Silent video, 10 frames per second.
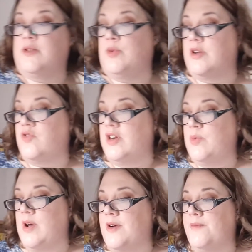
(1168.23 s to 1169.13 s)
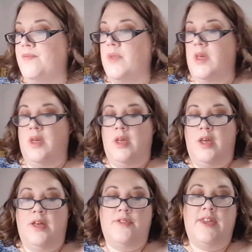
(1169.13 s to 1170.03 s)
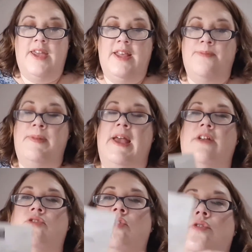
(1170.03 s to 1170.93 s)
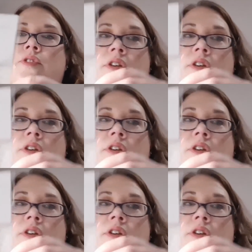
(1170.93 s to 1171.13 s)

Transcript: and it worked really well. These black dots